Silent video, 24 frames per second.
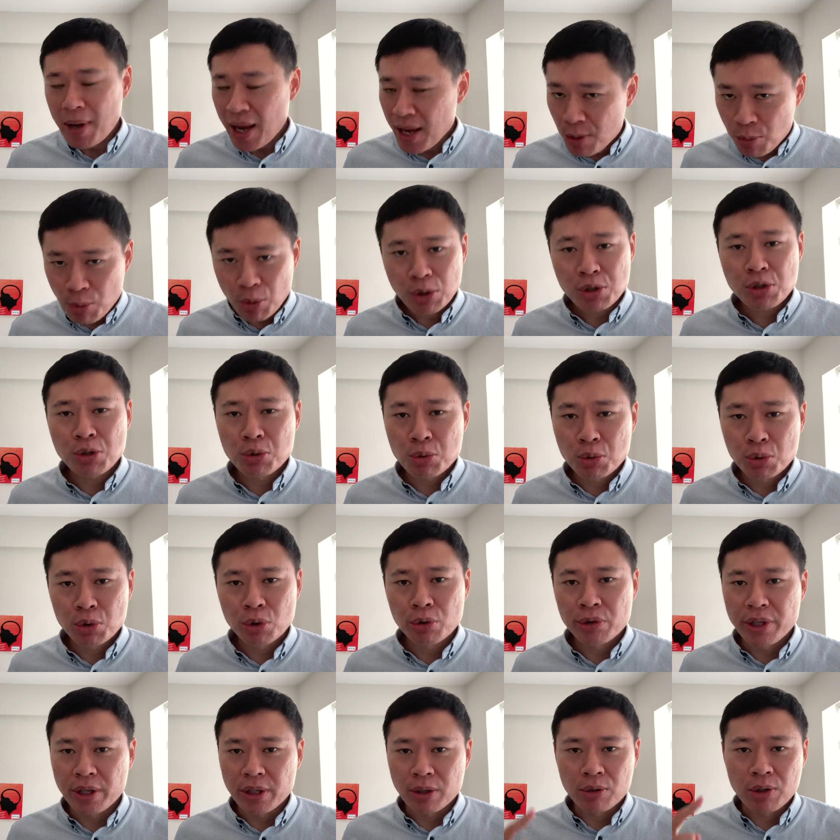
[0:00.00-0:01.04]
And we also do
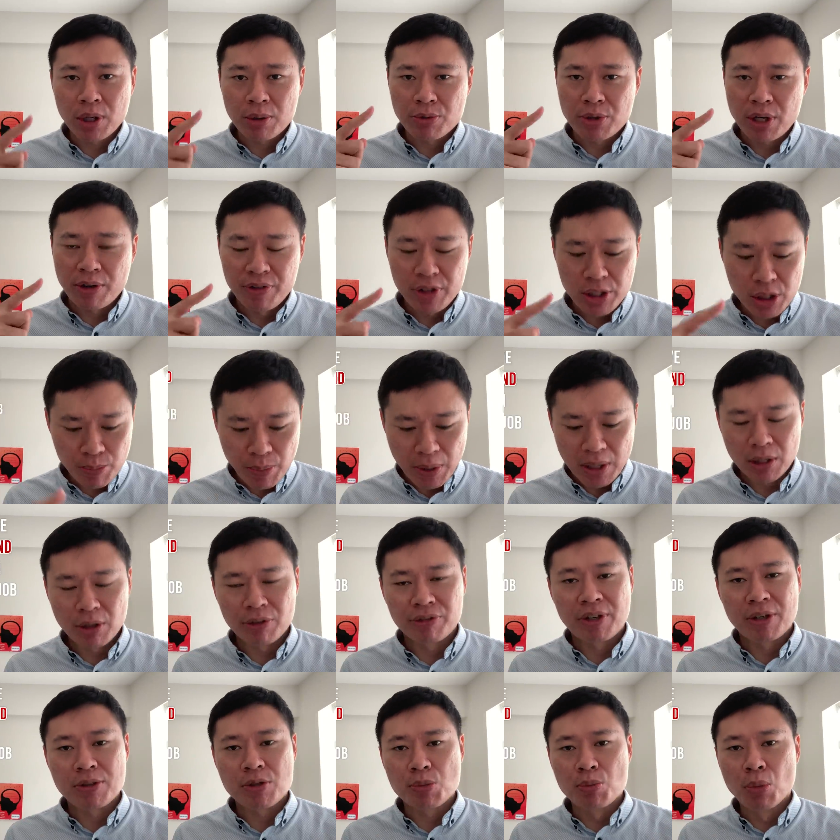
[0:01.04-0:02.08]
know that Grab drivers spend a lot
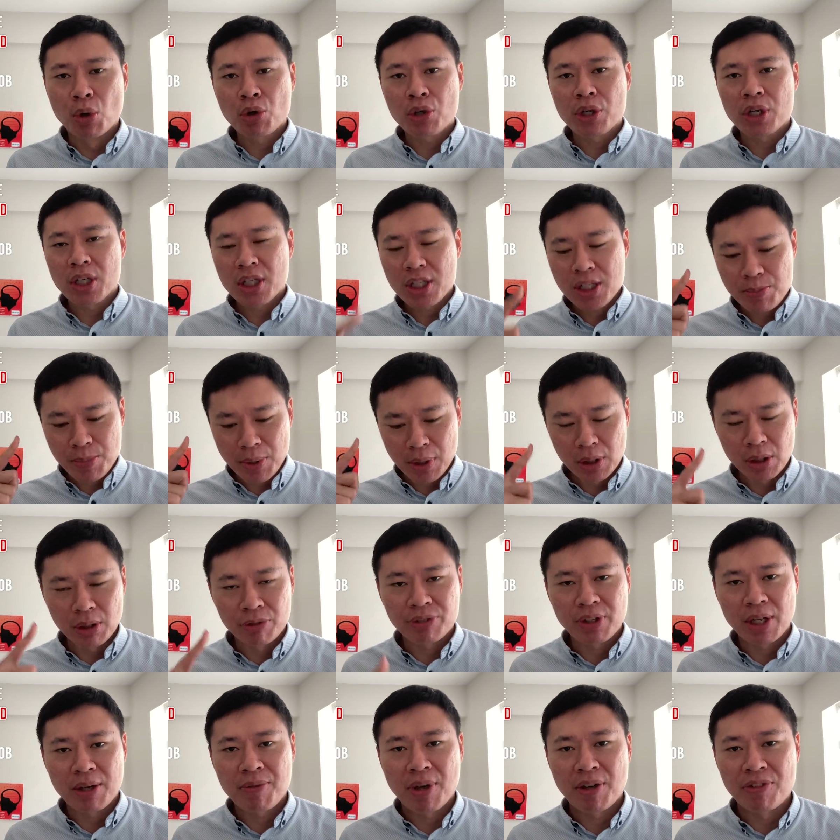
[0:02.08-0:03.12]
of time smoking, spend a lot
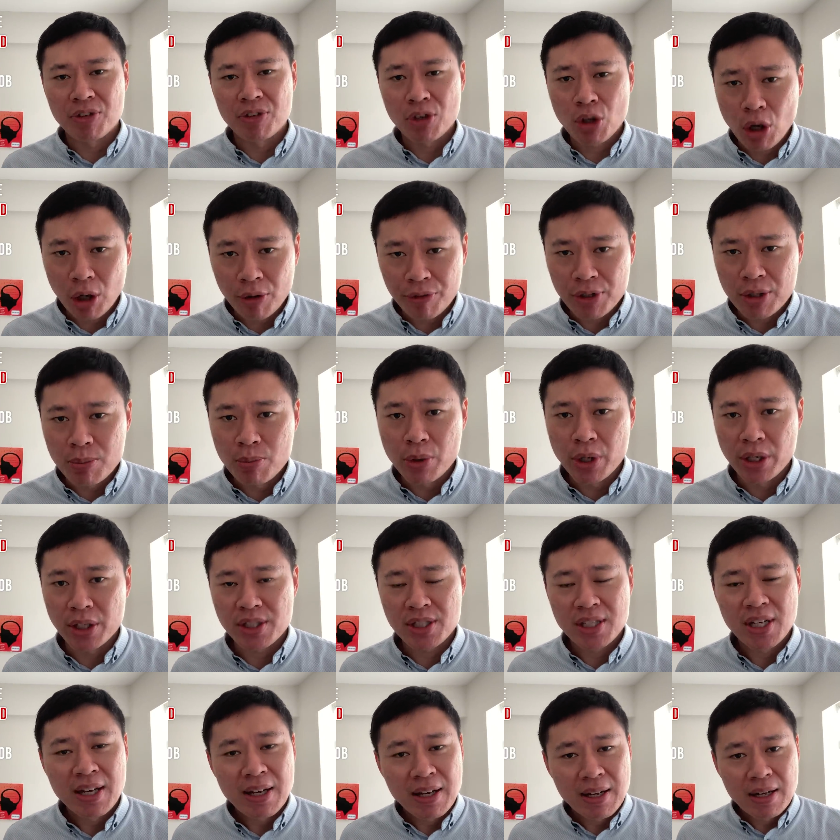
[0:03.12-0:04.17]
of time having coffee
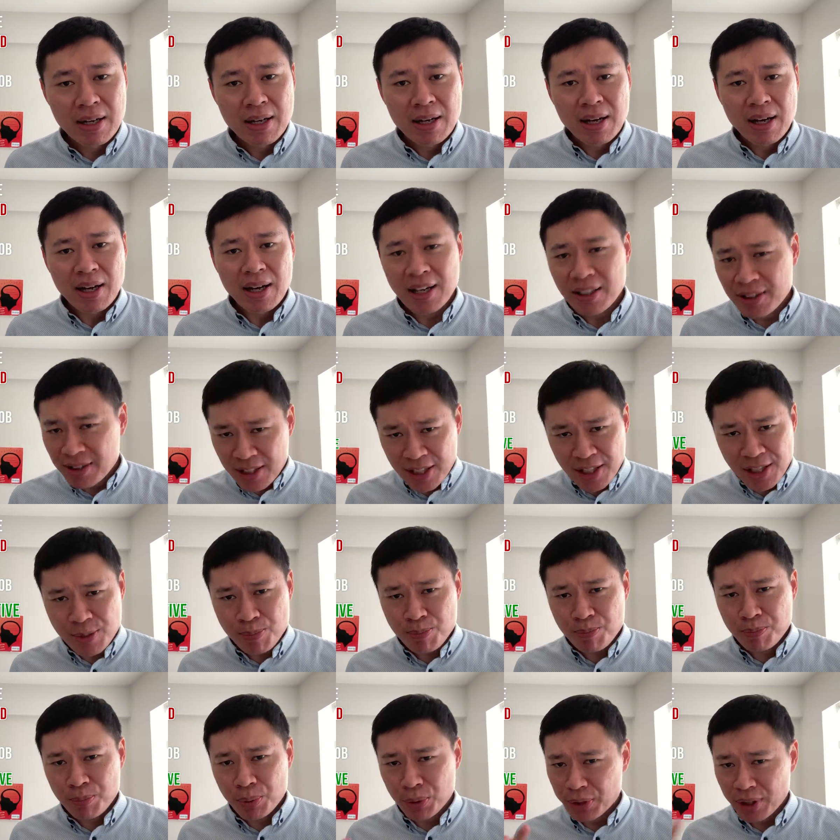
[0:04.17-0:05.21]
breaks. Are these
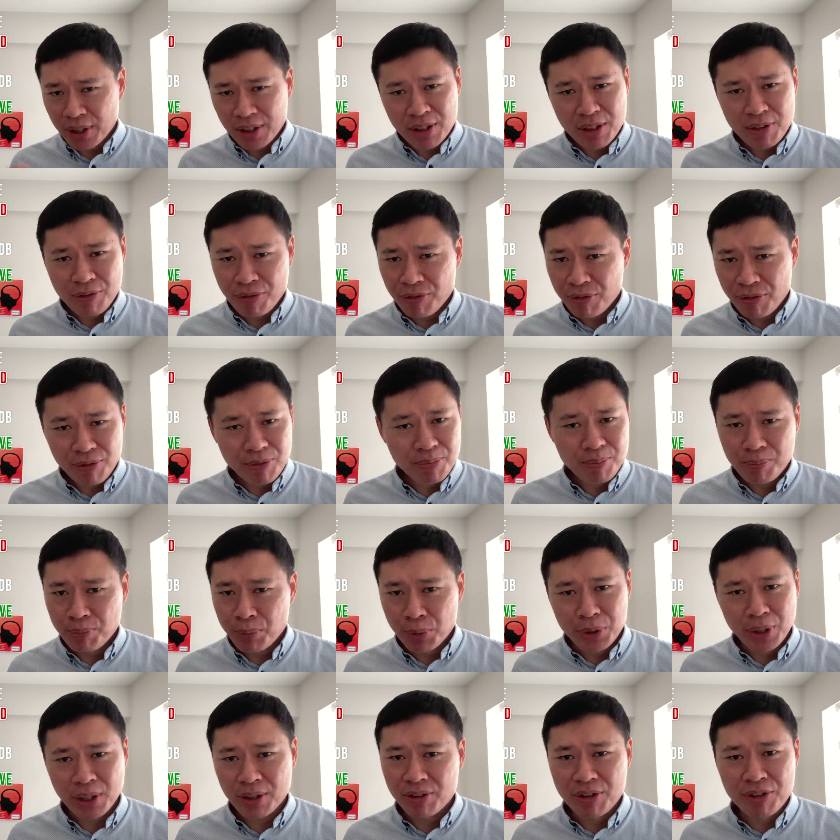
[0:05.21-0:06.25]

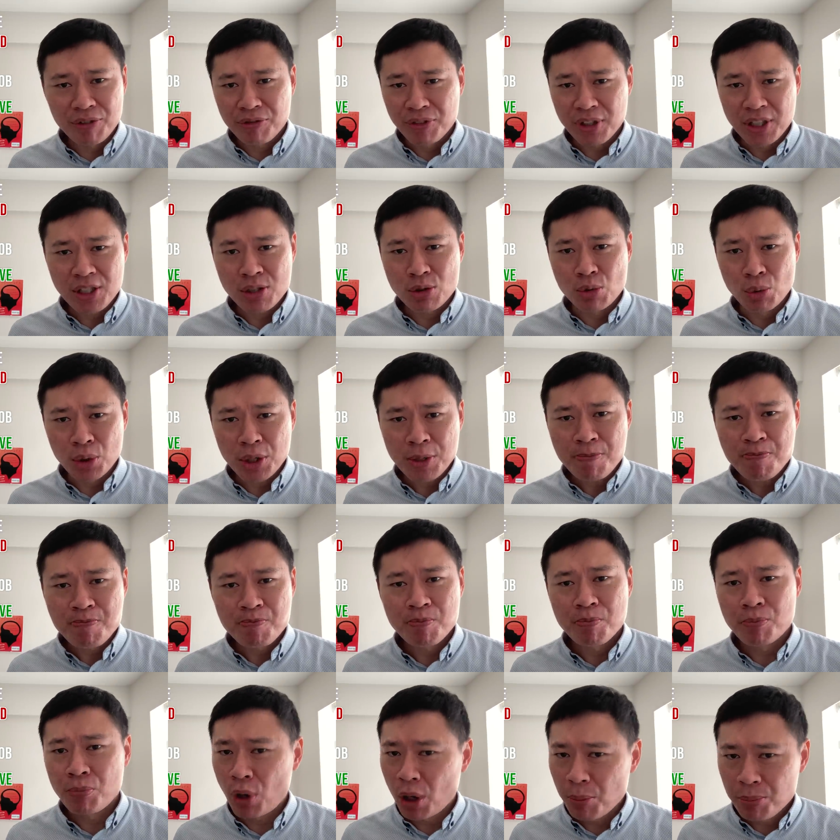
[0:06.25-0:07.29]
productive things doing?
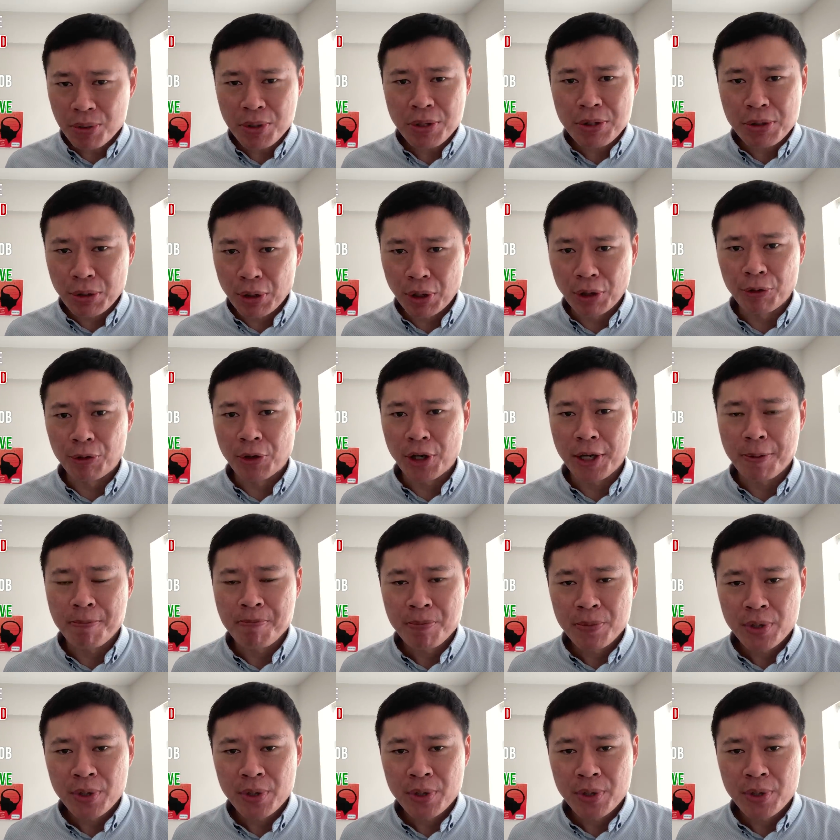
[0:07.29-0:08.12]
Probably not, right?